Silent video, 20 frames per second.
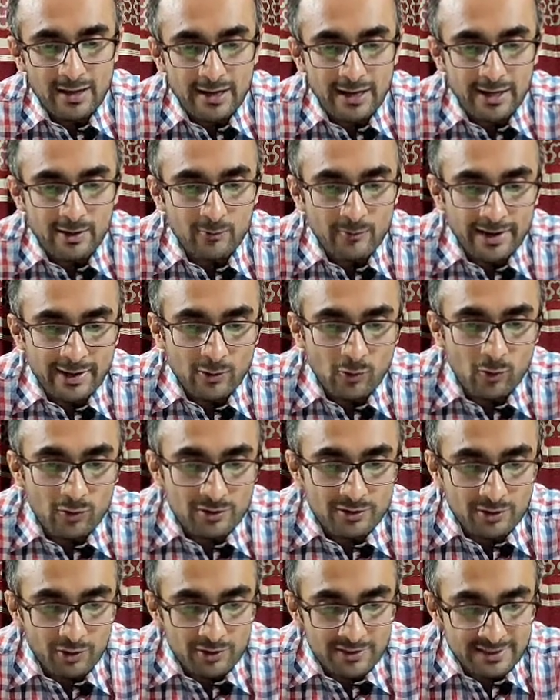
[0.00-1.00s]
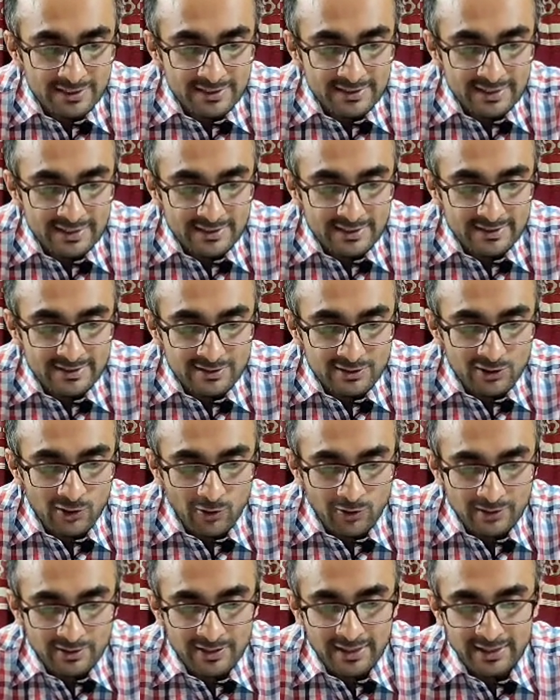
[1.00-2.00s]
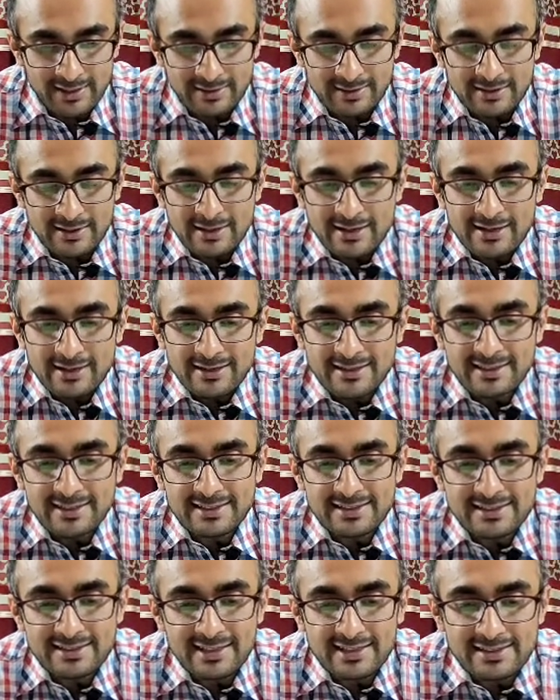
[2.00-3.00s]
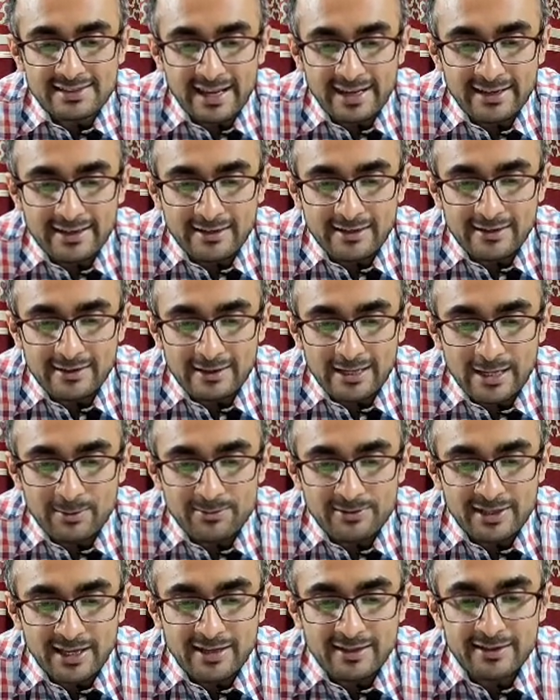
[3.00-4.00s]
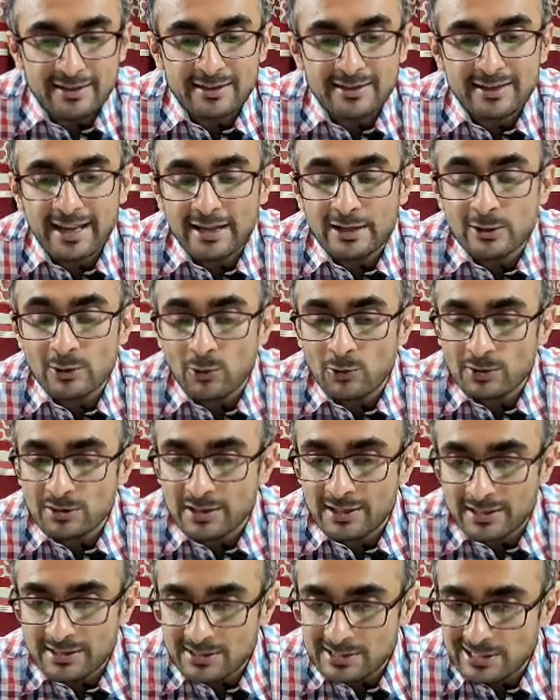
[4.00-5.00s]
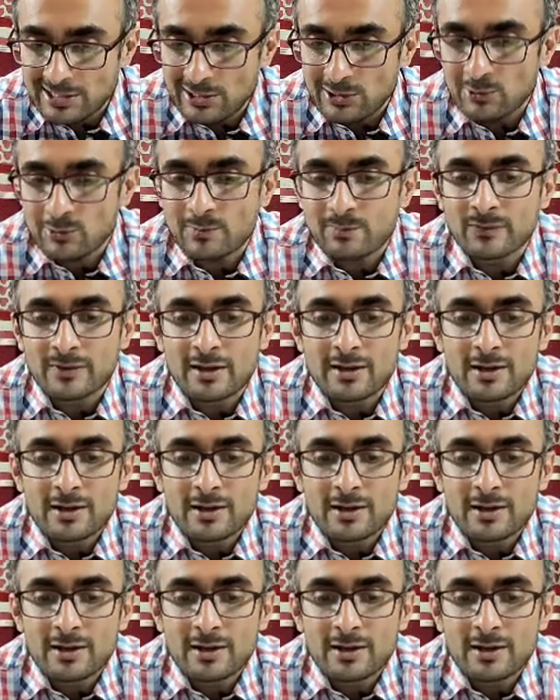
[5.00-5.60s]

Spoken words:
And when oxaloacetate is not there, TCA cycle, Krebs cycle cannot continue,